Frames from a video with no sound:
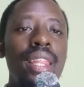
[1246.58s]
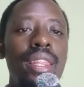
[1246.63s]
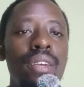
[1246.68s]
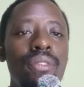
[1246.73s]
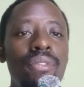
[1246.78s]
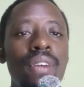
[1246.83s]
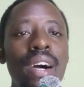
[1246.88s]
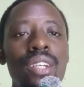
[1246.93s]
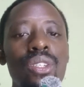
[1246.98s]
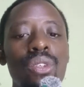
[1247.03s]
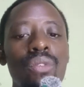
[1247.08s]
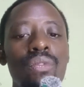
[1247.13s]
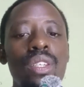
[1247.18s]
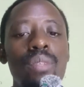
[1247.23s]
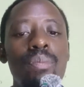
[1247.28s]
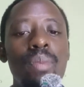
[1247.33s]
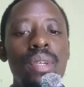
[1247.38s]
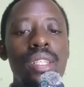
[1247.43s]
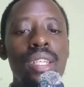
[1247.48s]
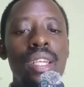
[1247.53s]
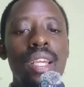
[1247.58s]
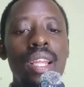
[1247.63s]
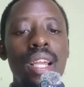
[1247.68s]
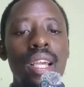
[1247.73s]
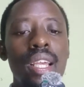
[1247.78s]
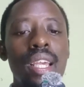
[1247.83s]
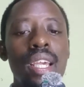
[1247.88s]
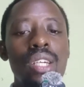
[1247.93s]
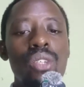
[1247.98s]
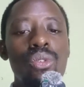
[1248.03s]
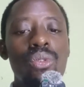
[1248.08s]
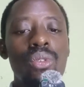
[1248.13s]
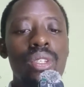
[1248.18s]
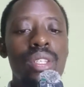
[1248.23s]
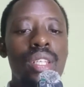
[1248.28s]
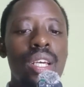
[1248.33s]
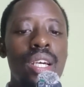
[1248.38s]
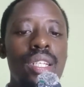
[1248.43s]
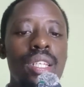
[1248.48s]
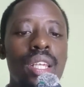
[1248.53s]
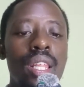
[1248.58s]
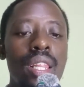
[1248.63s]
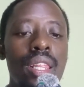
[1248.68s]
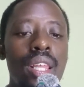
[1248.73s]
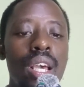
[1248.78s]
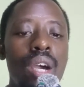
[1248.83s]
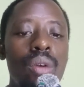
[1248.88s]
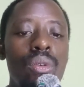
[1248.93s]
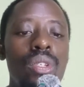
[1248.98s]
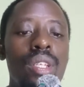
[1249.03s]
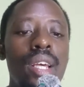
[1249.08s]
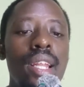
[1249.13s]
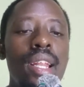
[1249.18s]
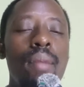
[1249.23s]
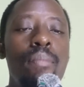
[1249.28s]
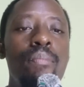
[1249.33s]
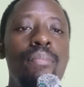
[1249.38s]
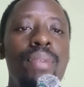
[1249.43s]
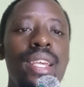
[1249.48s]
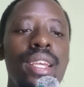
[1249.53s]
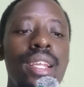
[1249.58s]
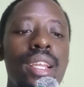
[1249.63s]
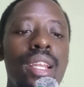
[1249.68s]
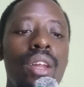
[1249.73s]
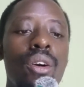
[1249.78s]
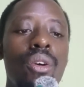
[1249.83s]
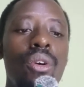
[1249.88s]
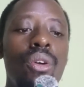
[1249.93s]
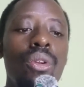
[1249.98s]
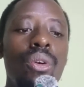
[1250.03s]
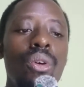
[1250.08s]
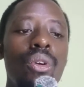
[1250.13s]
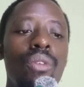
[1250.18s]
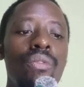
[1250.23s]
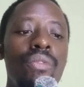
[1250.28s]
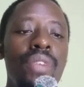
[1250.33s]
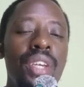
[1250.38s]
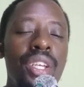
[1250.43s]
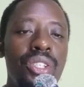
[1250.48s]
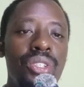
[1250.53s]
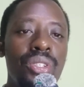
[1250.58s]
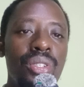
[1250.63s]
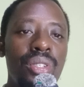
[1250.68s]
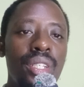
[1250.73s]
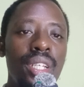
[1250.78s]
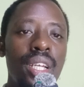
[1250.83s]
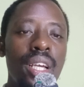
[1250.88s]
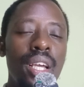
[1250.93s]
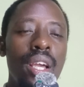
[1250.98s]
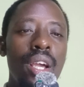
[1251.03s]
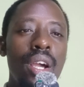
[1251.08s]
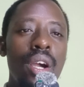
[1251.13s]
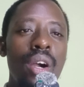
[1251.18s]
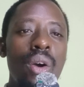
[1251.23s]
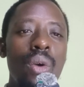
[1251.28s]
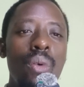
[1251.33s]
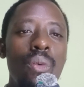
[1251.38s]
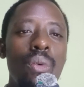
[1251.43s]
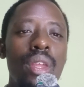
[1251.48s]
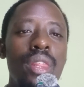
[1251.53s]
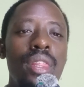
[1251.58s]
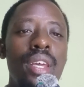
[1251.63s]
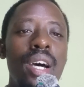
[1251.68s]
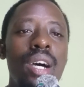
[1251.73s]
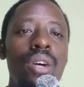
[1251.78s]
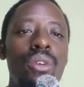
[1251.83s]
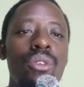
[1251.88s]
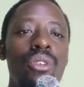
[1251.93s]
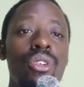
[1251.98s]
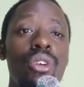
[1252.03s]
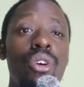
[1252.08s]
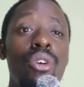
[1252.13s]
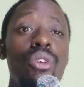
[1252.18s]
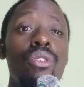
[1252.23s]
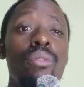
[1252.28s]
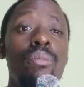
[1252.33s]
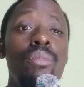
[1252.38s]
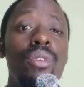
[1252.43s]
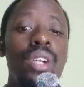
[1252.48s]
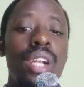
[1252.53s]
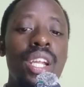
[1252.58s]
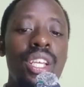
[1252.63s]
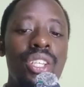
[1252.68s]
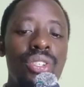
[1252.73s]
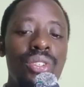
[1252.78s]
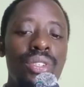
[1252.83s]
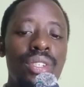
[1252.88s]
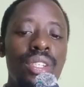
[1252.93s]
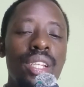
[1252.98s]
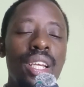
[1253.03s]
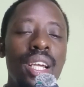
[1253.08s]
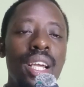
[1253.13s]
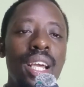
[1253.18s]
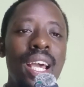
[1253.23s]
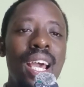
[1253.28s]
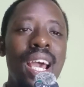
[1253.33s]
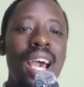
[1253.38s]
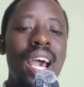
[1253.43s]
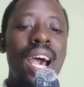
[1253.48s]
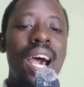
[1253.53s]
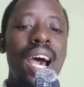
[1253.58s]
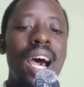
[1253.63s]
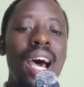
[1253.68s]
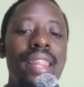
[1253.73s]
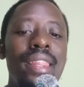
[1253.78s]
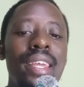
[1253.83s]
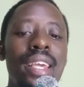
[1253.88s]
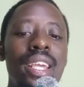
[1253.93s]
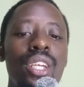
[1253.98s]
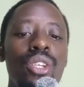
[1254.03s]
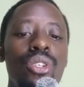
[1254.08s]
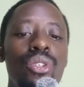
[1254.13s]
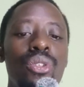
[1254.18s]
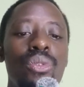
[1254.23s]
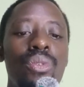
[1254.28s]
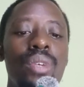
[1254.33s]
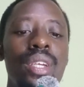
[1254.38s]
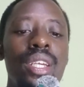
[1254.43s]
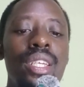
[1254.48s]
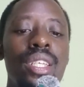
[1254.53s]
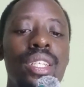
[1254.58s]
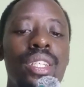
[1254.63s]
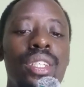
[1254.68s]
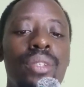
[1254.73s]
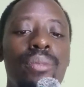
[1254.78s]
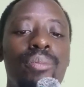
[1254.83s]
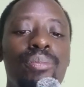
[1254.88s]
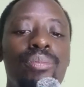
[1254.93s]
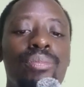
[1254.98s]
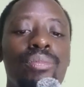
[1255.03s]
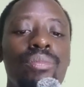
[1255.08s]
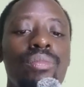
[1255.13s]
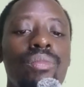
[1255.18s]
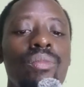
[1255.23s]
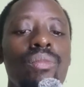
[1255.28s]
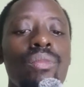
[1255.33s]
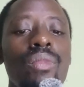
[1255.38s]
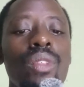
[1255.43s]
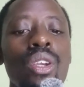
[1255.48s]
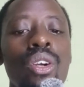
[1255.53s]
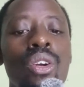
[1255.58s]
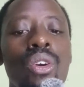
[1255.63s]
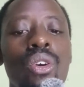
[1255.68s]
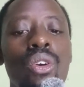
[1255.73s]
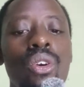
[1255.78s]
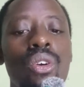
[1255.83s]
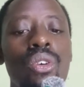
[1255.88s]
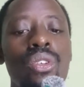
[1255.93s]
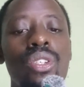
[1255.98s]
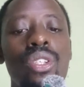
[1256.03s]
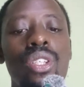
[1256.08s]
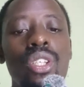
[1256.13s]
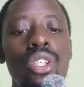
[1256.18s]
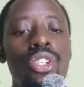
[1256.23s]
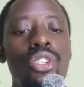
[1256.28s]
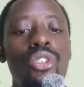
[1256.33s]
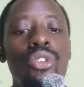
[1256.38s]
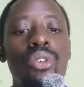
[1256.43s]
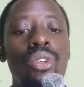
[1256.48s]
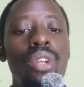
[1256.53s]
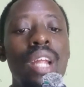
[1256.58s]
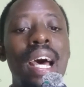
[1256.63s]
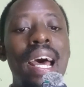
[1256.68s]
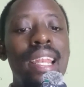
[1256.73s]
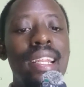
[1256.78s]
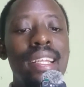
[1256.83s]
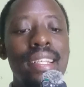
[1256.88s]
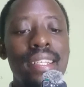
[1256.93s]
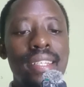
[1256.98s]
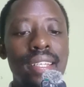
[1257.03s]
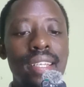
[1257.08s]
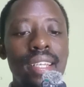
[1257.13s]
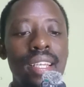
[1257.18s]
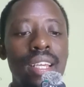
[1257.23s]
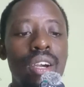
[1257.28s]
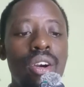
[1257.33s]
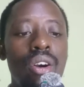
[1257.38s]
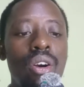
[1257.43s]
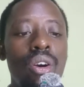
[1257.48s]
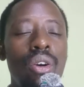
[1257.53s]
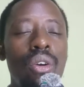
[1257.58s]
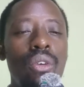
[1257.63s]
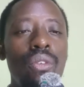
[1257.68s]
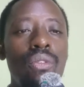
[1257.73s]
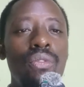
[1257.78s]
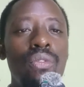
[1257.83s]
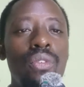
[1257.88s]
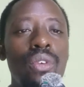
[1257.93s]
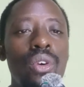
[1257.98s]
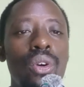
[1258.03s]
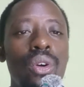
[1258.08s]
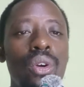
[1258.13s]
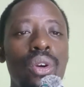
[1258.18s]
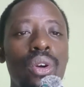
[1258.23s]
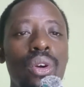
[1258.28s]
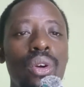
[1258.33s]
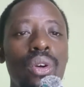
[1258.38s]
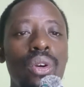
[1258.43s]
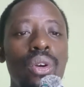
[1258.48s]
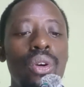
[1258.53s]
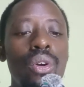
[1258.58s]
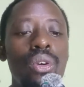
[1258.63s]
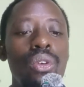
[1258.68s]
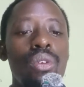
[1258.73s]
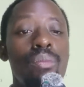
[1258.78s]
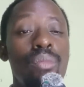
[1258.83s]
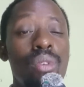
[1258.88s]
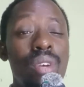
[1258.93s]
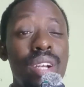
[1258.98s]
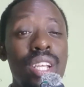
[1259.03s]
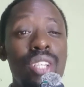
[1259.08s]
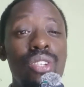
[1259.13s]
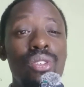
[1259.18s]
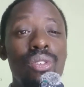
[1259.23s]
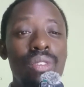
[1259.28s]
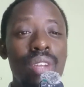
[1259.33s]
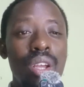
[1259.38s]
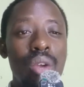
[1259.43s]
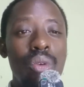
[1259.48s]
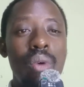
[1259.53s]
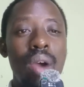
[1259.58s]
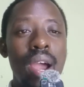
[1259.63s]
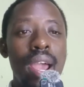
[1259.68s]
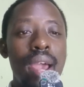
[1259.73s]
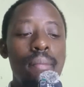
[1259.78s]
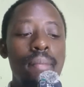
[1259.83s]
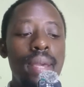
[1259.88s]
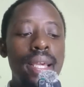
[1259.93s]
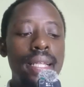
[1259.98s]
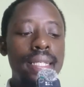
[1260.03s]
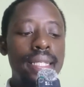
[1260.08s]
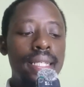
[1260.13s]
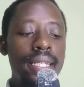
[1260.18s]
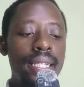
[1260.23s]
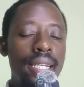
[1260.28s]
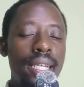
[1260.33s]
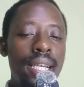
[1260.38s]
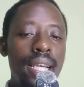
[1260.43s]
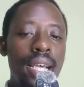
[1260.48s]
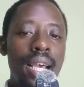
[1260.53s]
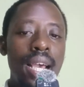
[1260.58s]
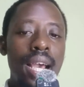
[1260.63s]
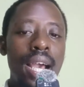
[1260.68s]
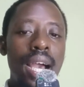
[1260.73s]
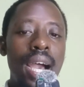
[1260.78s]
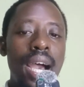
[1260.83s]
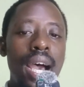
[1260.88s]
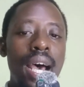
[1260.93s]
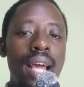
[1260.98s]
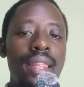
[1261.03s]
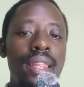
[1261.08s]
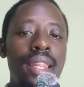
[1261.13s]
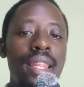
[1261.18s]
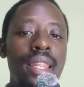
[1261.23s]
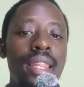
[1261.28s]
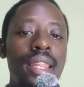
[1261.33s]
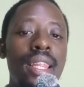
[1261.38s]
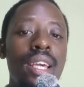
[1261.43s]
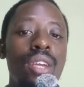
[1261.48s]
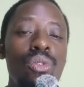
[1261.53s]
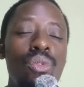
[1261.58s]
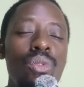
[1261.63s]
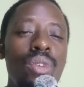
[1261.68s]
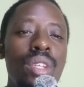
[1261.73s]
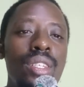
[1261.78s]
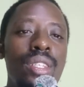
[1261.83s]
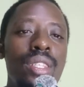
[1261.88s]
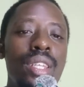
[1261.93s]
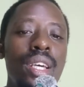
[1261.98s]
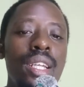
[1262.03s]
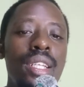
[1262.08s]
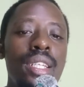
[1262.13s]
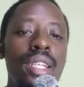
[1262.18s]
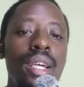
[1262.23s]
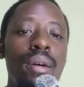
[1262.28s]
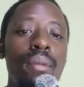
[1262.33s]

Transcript: the facts of this particular case was that there was an appeal on conviction without corroboration. And the issue is constitutionality of corroboration requirement. And the rule is that